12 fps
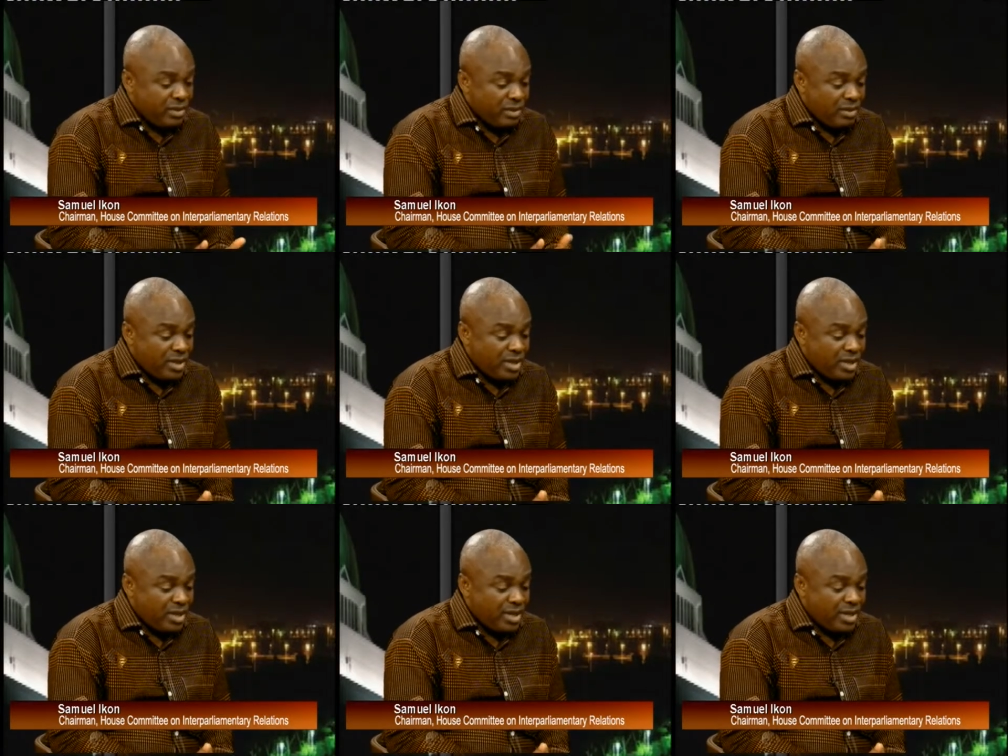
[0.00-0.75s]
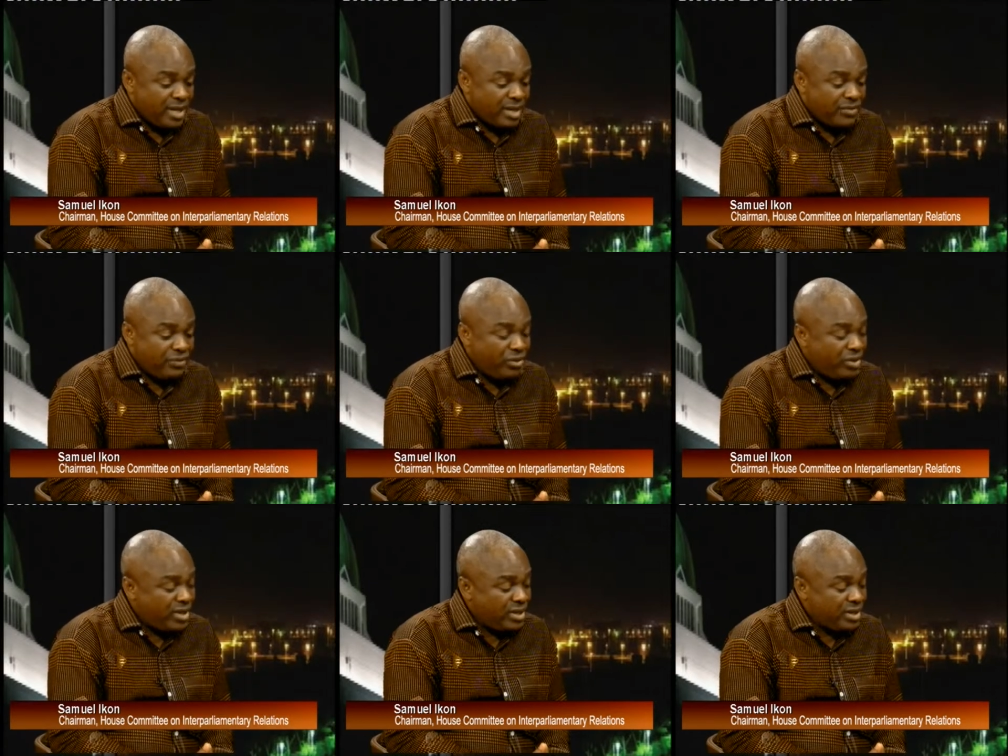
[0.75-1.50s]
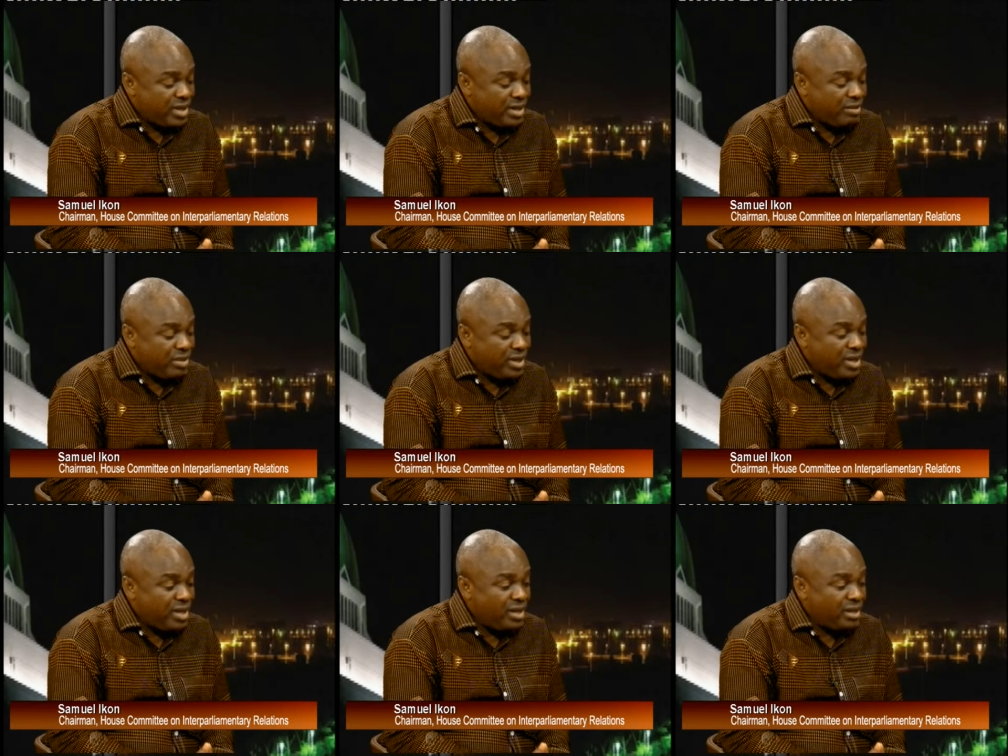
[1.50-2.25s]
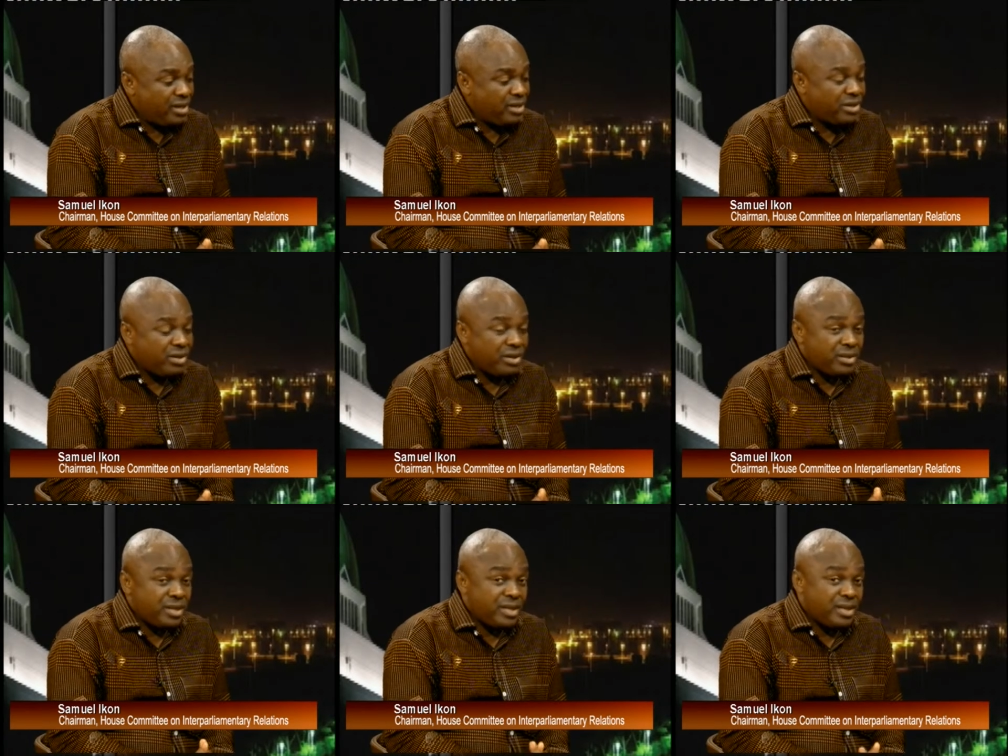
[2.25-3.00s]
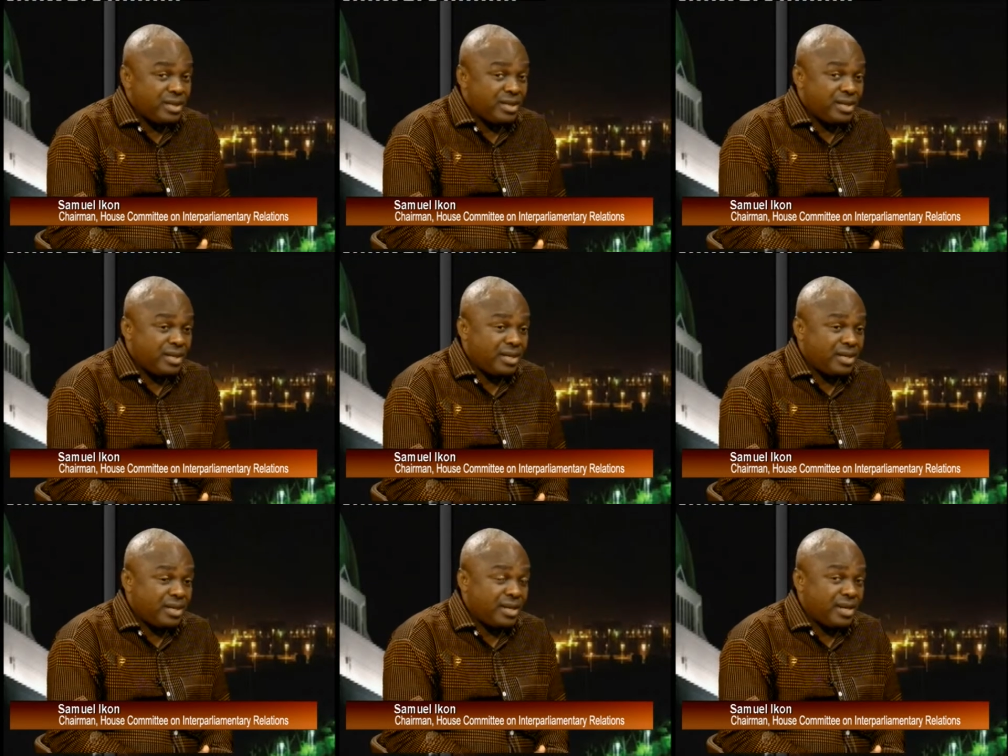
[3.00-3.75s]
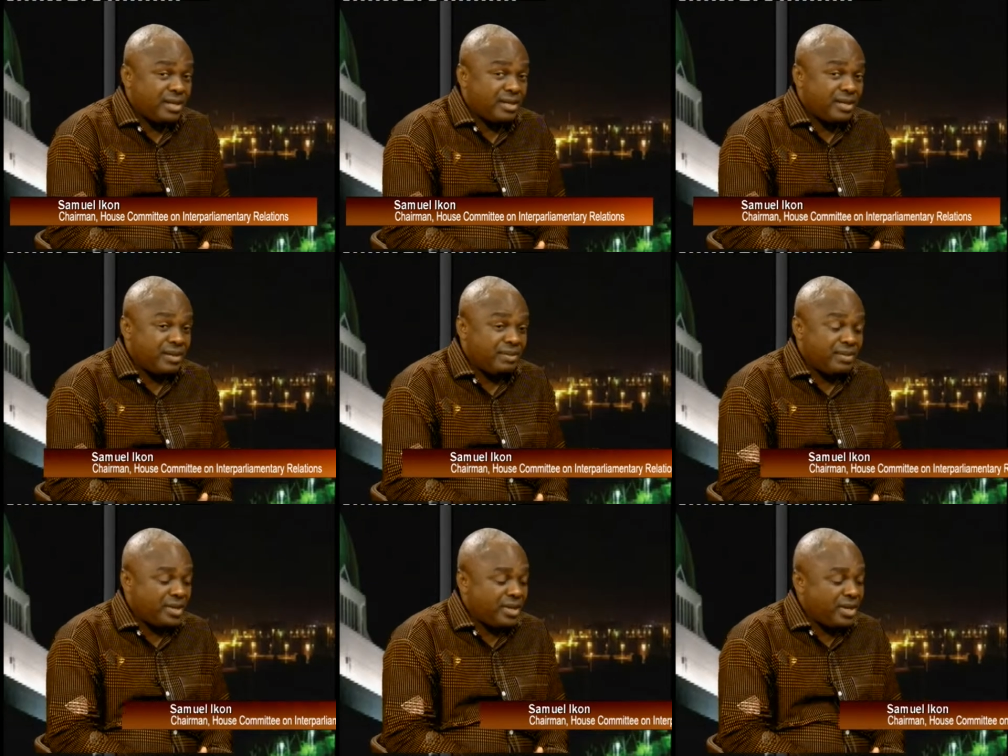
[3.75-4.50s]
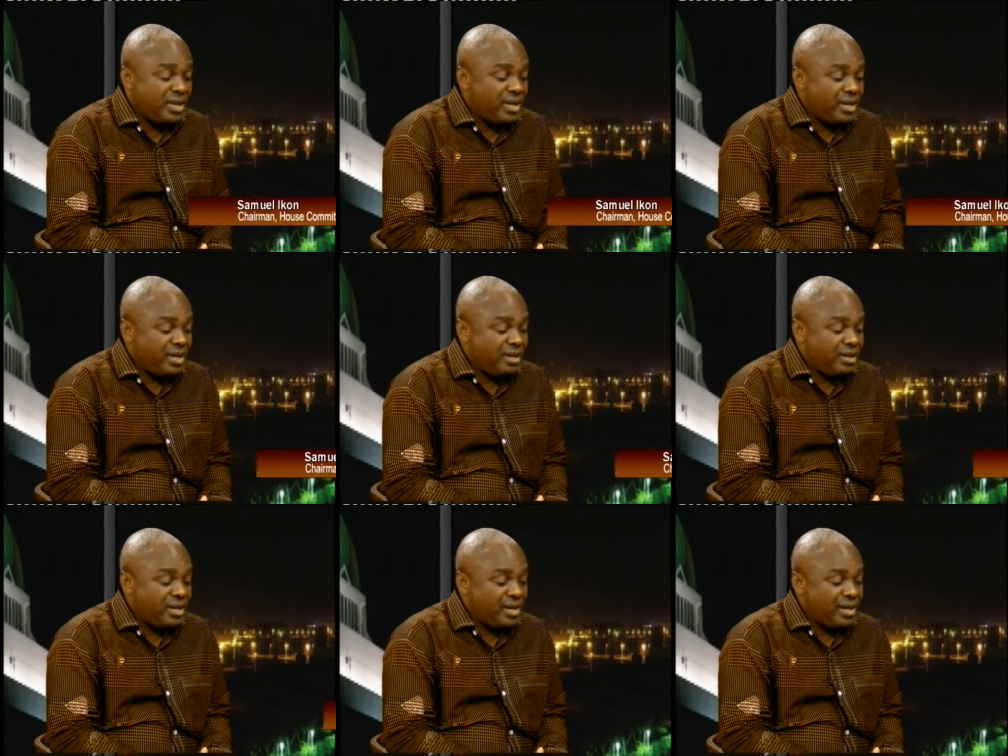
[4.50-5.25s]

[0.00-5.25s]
uh, in the next few days, I'll be a lead discussant uh, at um, a, a,